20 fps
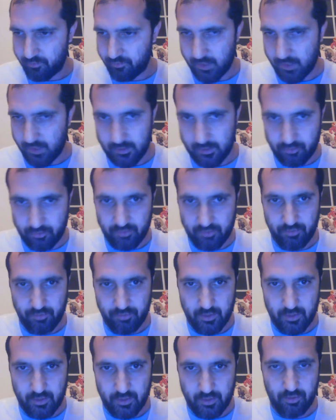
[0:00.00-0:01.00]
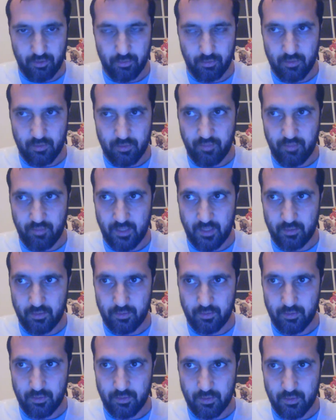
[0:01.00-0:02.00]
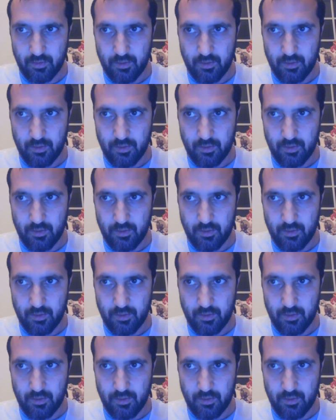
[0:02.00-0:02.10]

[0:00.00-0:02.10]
violence if you need to defend